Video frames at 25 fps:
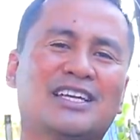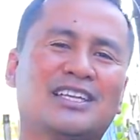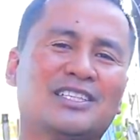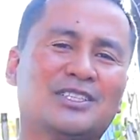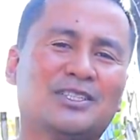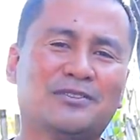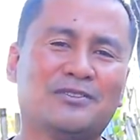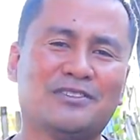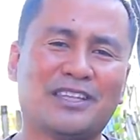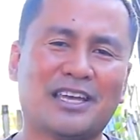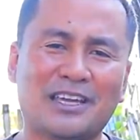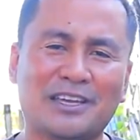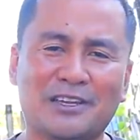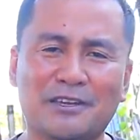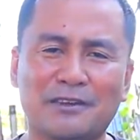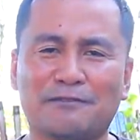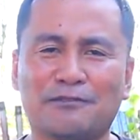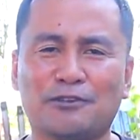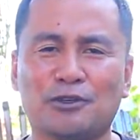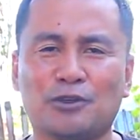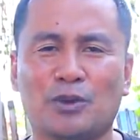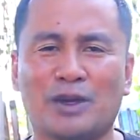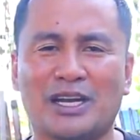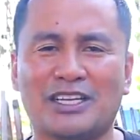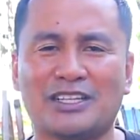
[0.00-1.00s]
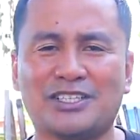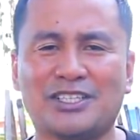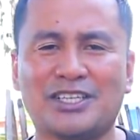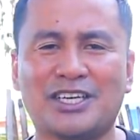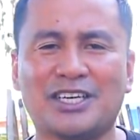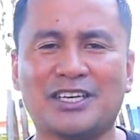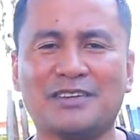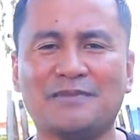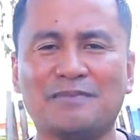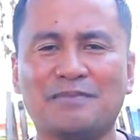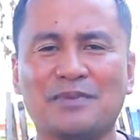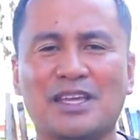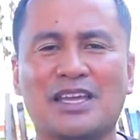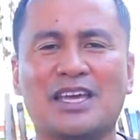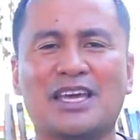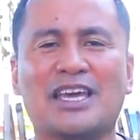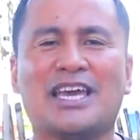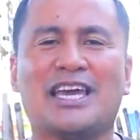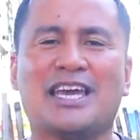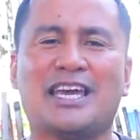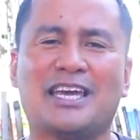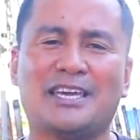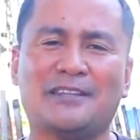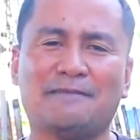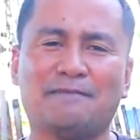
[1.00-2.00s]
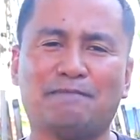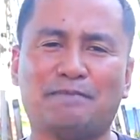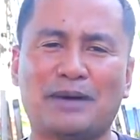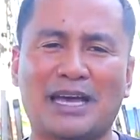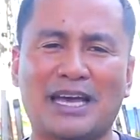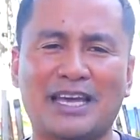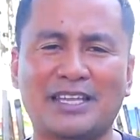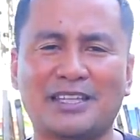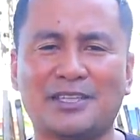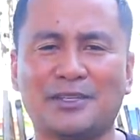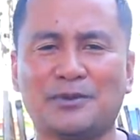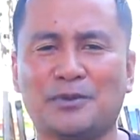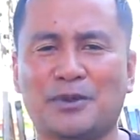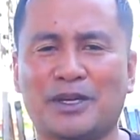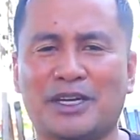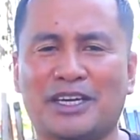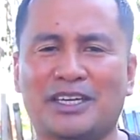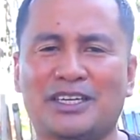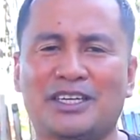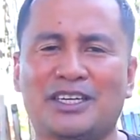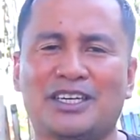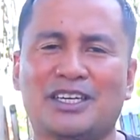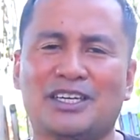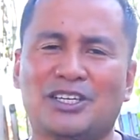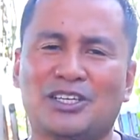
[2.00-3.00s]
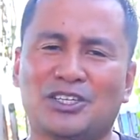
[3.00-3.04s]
So thank you for watching, and by the way,